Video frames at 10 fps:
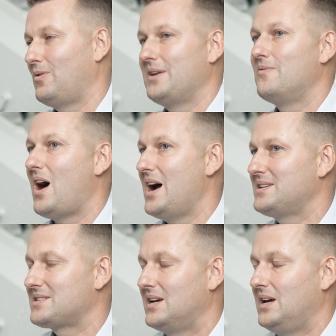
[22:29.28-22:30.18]

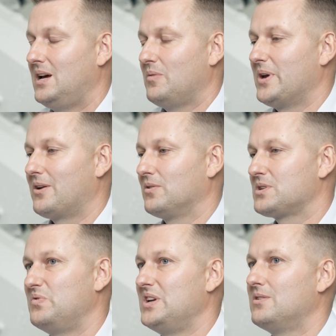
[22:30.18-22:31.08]
advise,
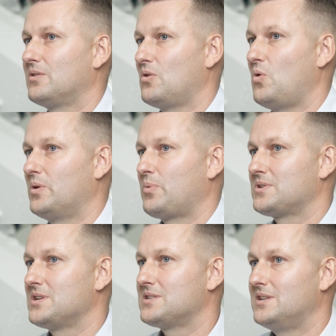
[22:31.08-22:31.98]
because we don't know the
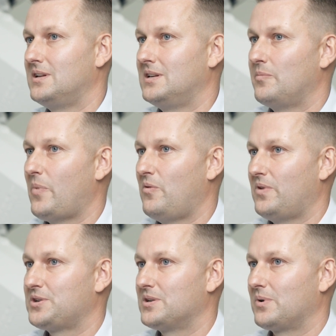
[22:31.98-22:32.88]
process in
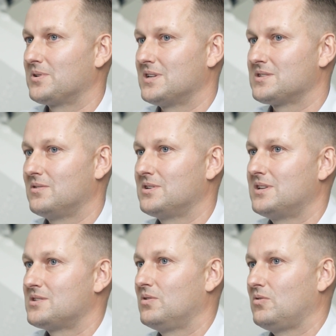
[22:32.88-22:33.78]
manufacture process. So
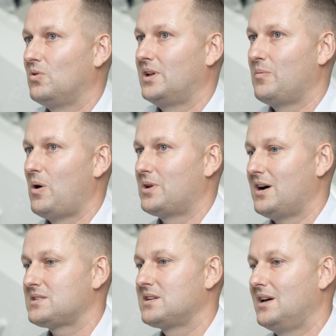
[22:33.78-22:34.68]
it's not only about
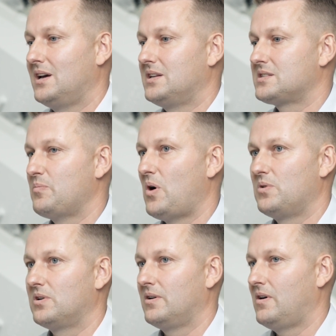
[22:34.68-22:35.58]
us, it's
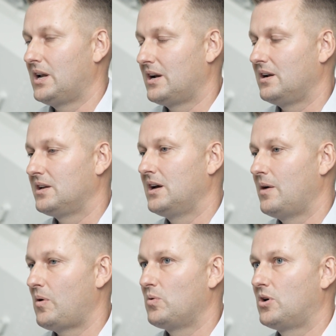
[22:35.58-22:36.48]
about really
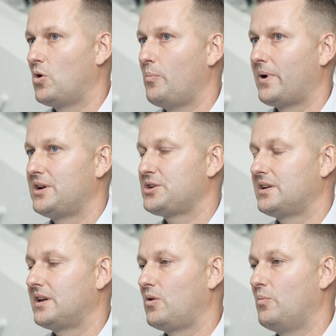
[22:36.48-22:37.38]
about the
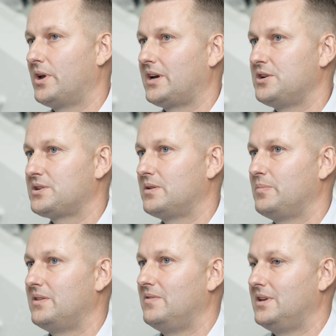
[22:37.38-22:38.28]
cooperation and communication
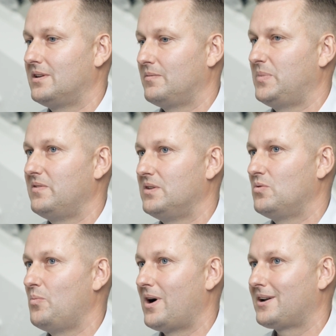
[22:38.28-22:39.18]
between
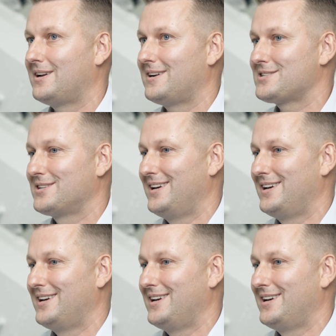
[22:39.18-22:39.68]
two partners,